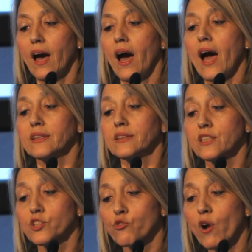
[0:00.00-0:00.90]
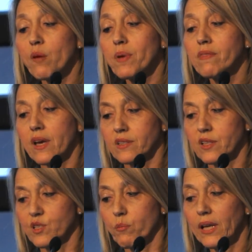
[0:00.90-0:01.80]
and describing the
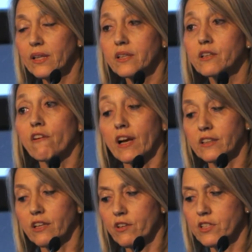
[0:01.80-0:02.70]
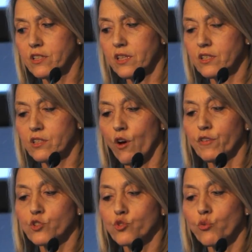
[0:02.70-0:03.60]
accessibility characteristics
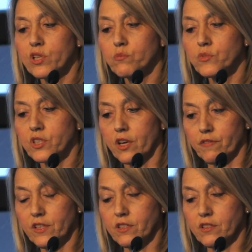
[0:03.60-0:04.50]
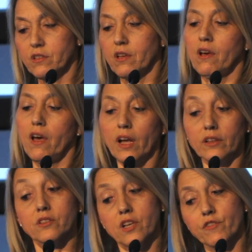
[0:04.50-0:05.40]
of a tourism service
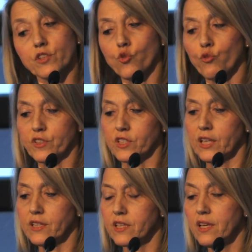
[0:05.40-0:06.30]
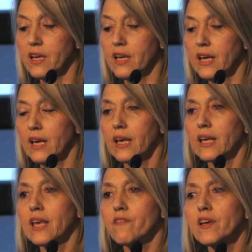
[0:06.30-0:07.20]
and service or facility,
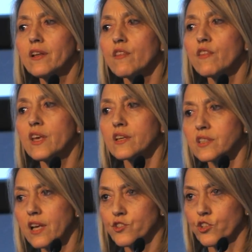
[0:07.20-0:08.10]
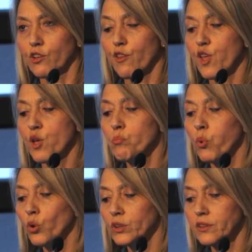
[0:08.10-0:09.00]
giving the essential, the
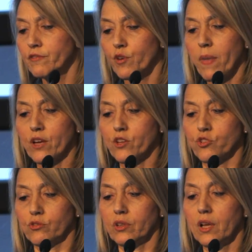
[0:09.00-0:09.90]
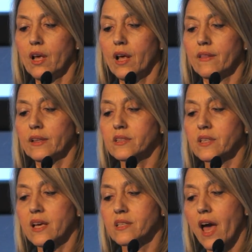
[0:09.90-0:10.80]
important information that is
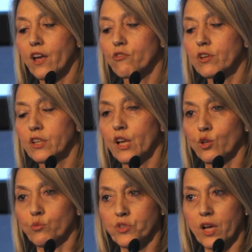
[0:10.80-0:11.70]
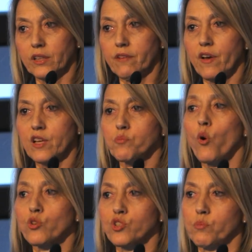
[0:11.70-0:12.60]
as accurate and objective as
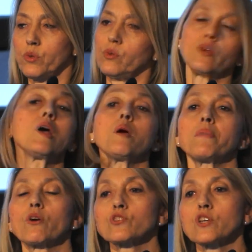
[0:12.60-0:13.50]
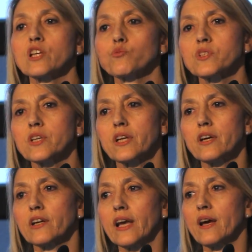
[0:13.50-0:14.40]
possible. Because as we said
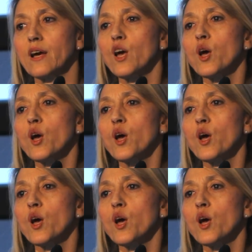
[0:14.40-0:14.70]
earlier,